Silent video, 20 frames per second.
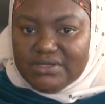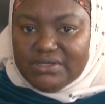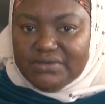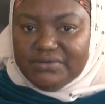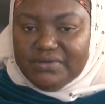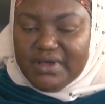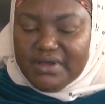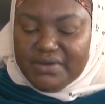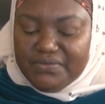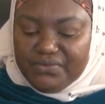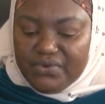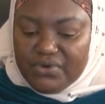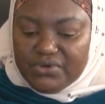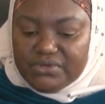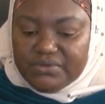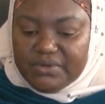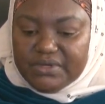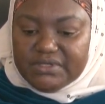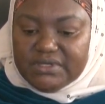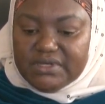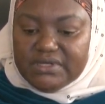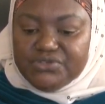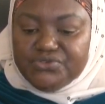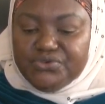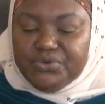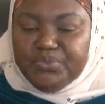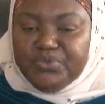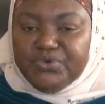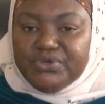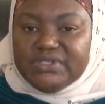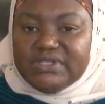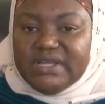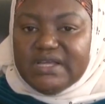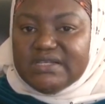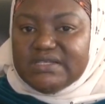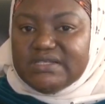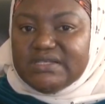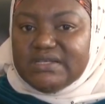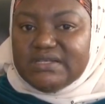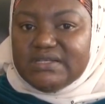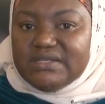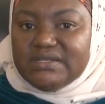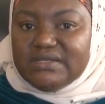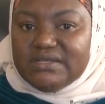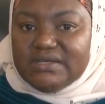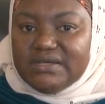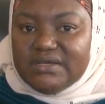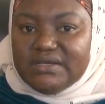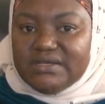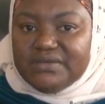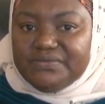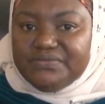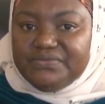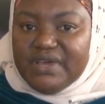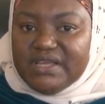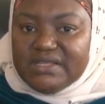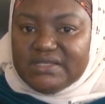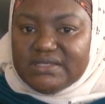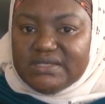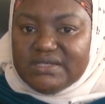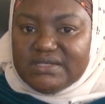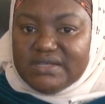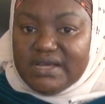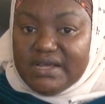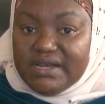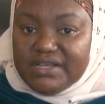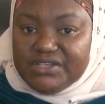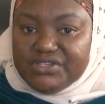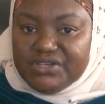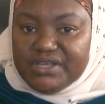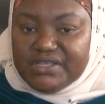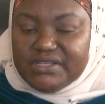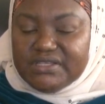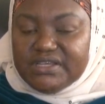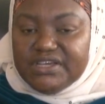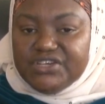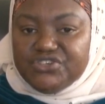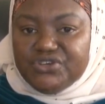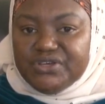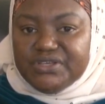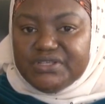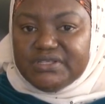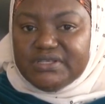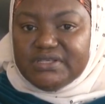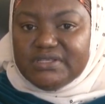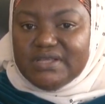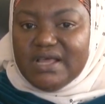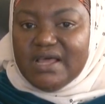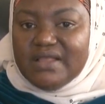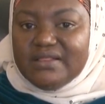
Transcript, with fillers: The headquarters representing the defense intelligence agencies